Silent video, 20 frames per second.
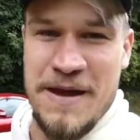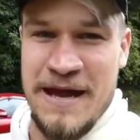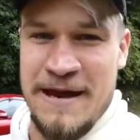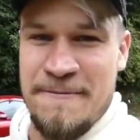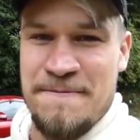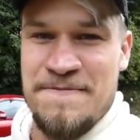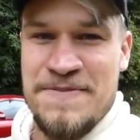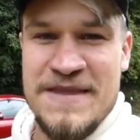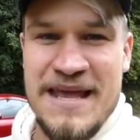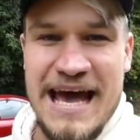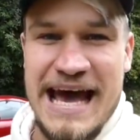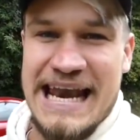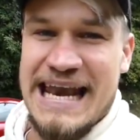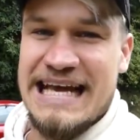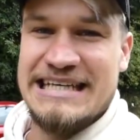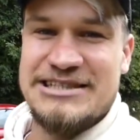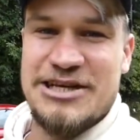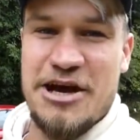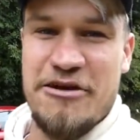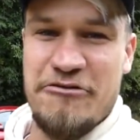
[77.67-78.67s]
in and
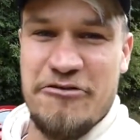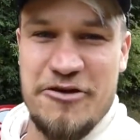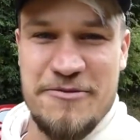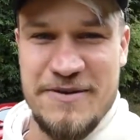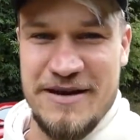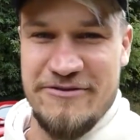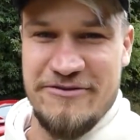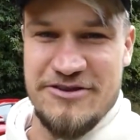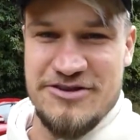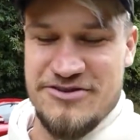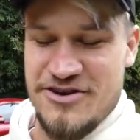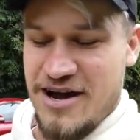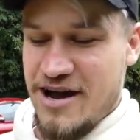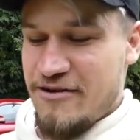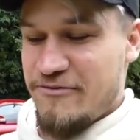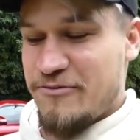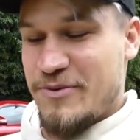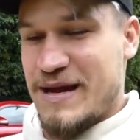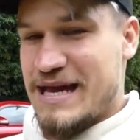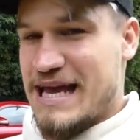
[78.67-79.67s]
let's go for a bit of a
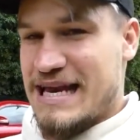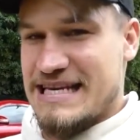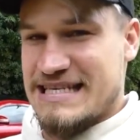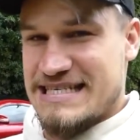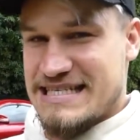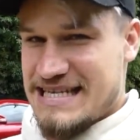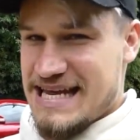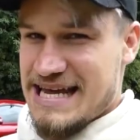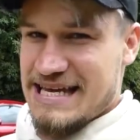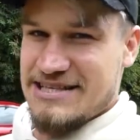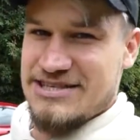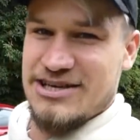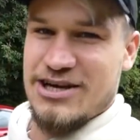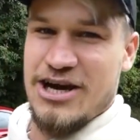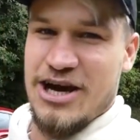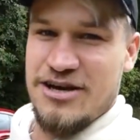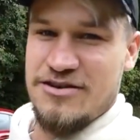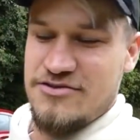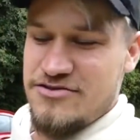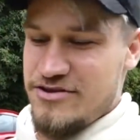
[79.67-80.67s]
drive. We're going to stick to
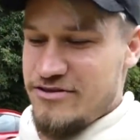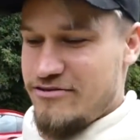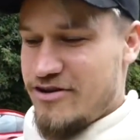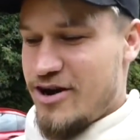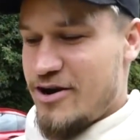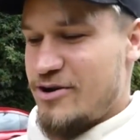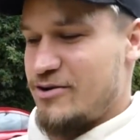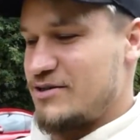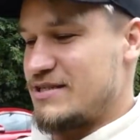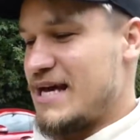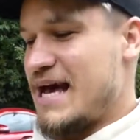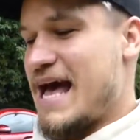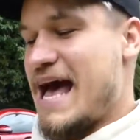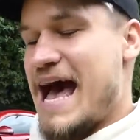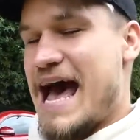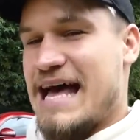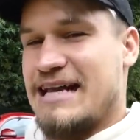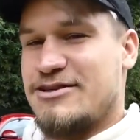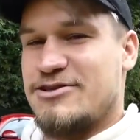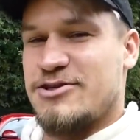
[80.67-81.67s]
country roads
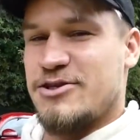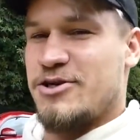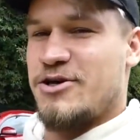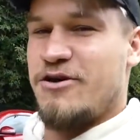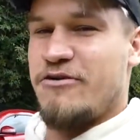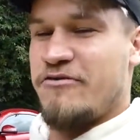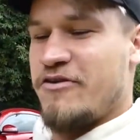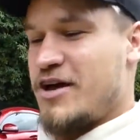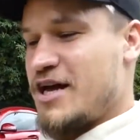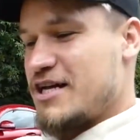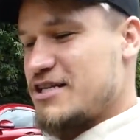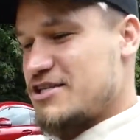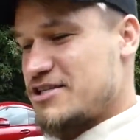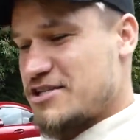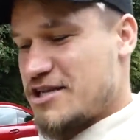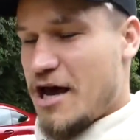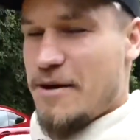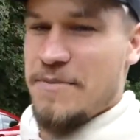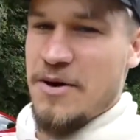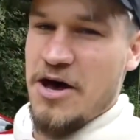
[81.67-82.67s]
and sort of
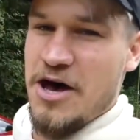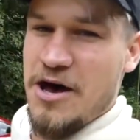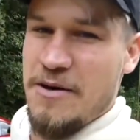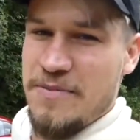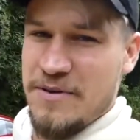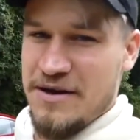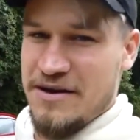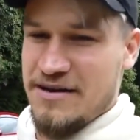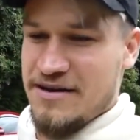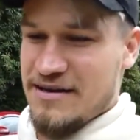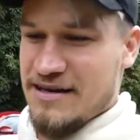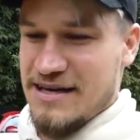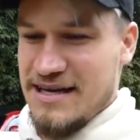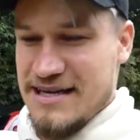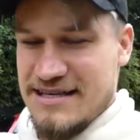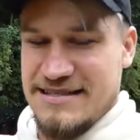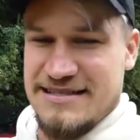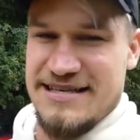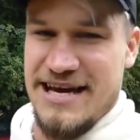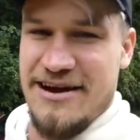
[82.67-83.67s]
suburban
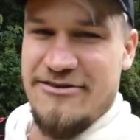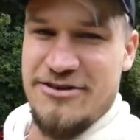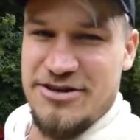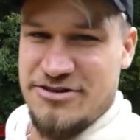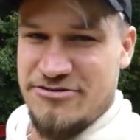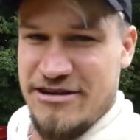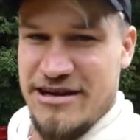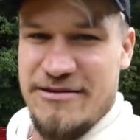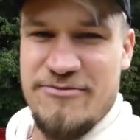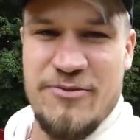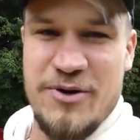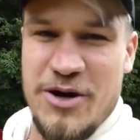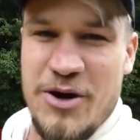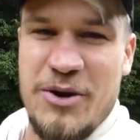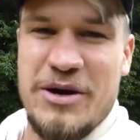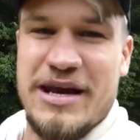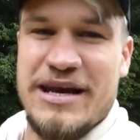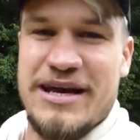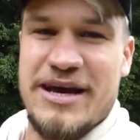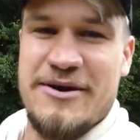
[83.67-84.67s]
territory. We're
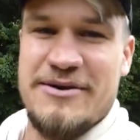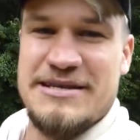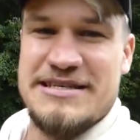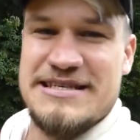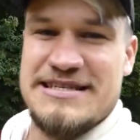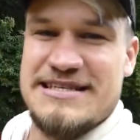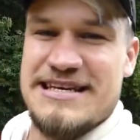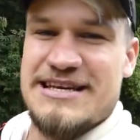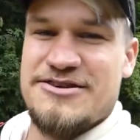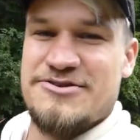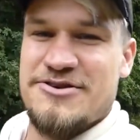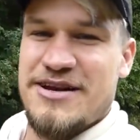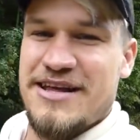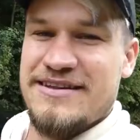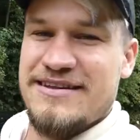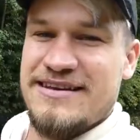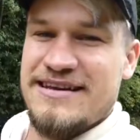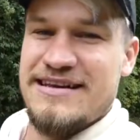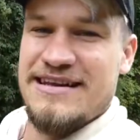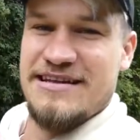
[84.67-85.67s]
not going to go into central
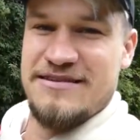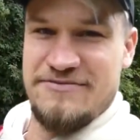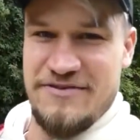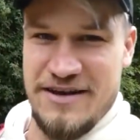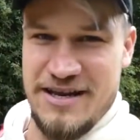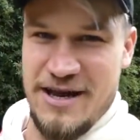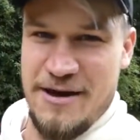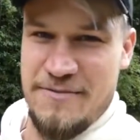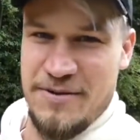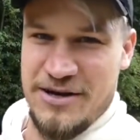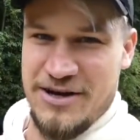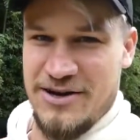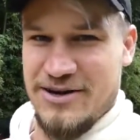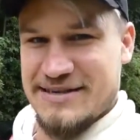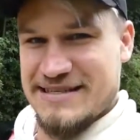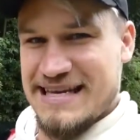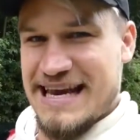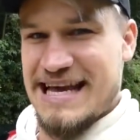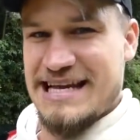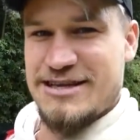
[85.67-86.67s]
London in this video
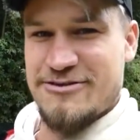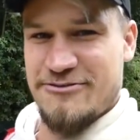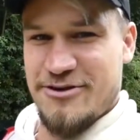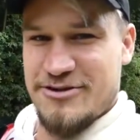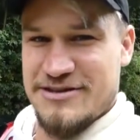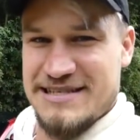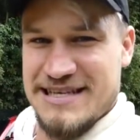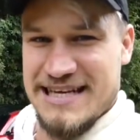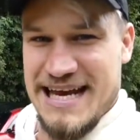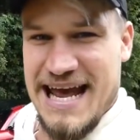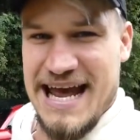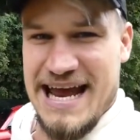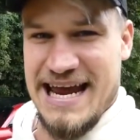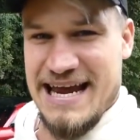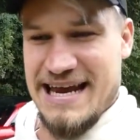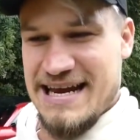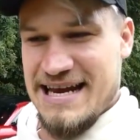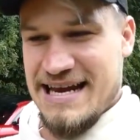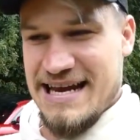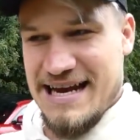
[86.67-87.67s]
because later on
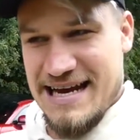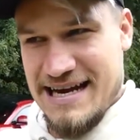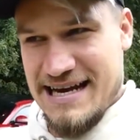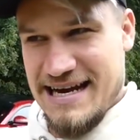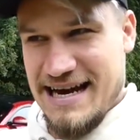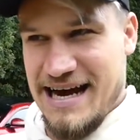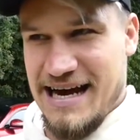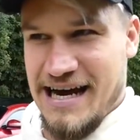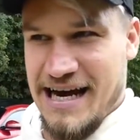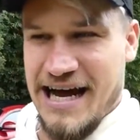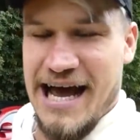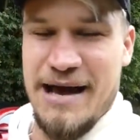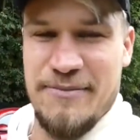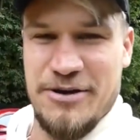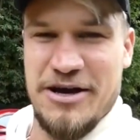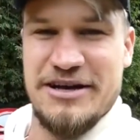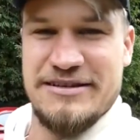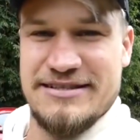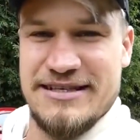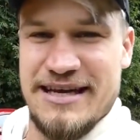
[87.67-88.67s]
today I am
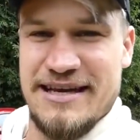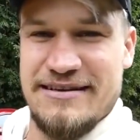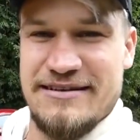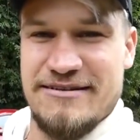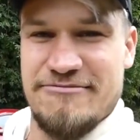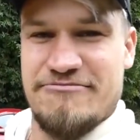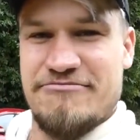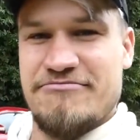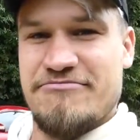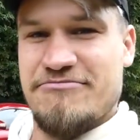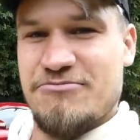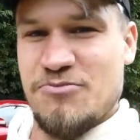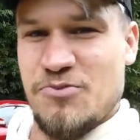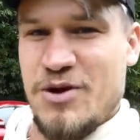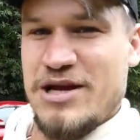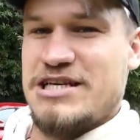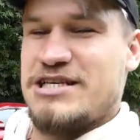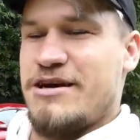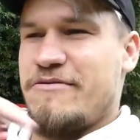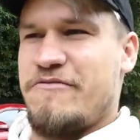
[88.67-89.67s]
going to London,
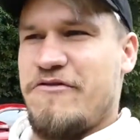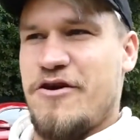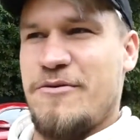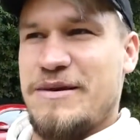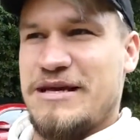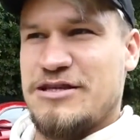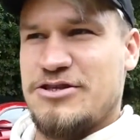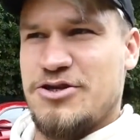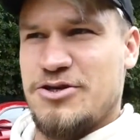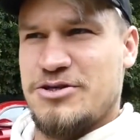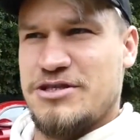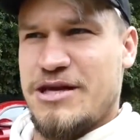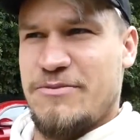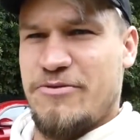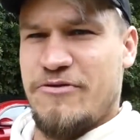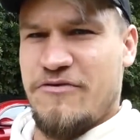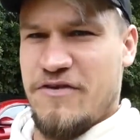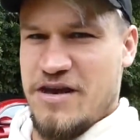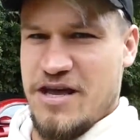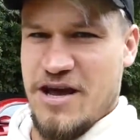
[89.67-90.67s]
which I'm filming two
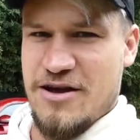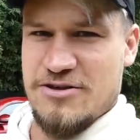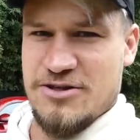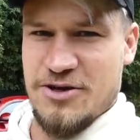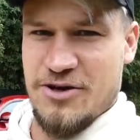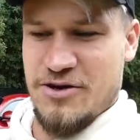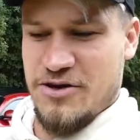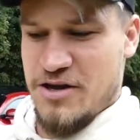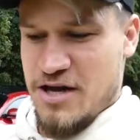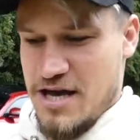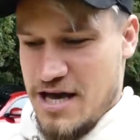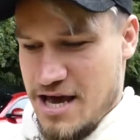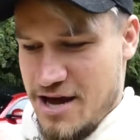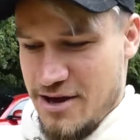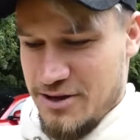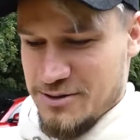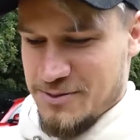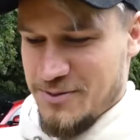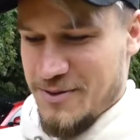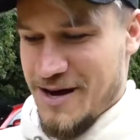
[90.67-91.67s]
separate videos on as